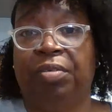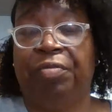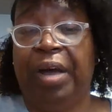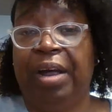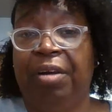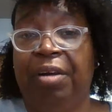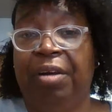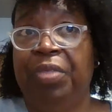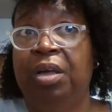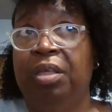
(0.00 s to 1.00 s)
The fire,
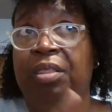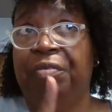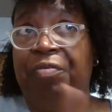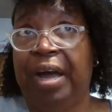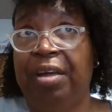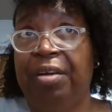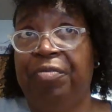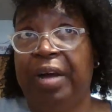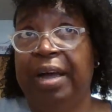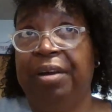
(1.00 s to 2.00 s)
the
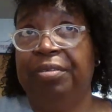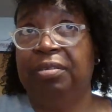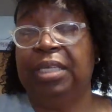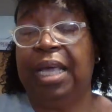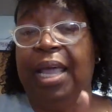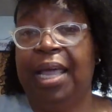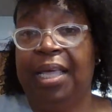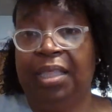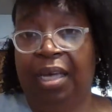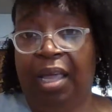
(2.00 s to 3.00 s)
firefighters
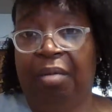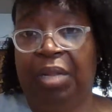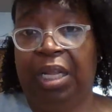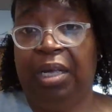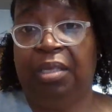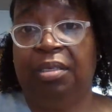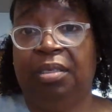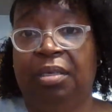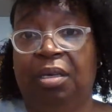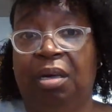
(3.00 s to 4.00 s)
and the ambulance
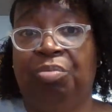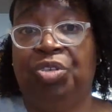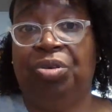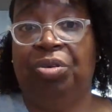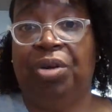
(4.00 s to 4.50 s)
come to your